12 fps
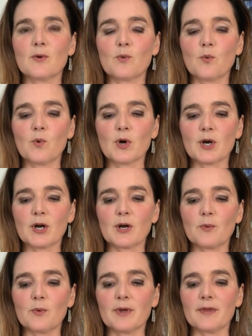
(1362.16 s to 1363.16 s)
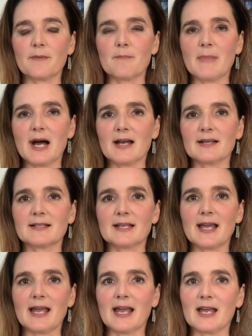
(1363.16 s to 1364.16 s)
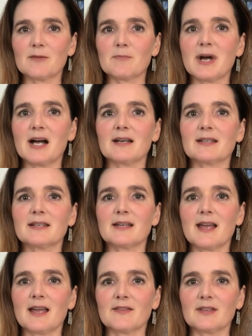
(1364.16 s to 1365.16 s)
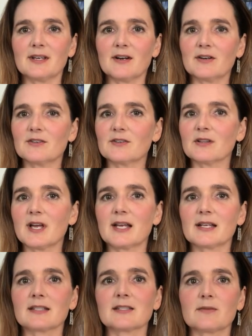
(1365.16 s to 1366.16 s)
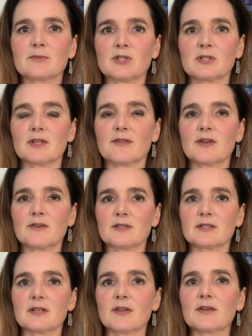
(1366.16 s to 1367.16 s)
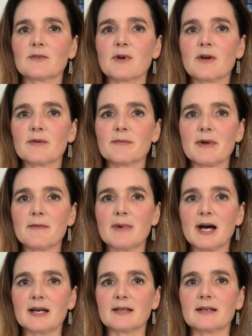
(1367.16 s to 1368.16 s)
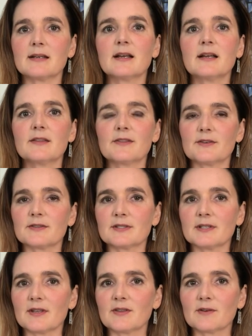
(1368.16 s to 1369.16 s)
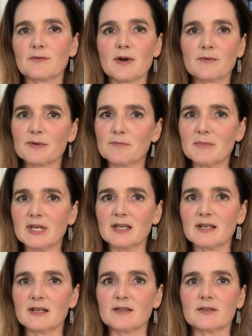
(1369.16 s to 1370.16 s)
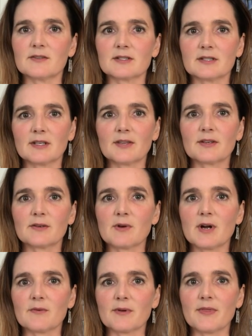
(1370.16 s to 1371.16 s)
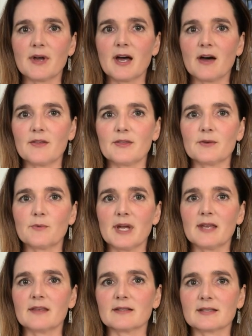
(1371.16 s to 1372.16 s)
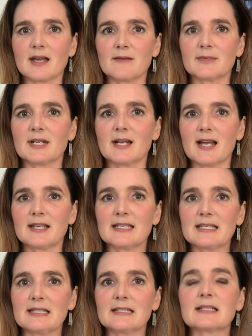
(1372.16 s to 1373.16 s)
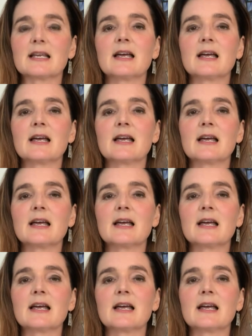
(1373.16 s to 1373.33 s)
work with mind and body and the underlying assumption that there is nothing wrong with my body, there is nothing wrong with me, and there is nothing wrong with the healthy way that Simon and I eat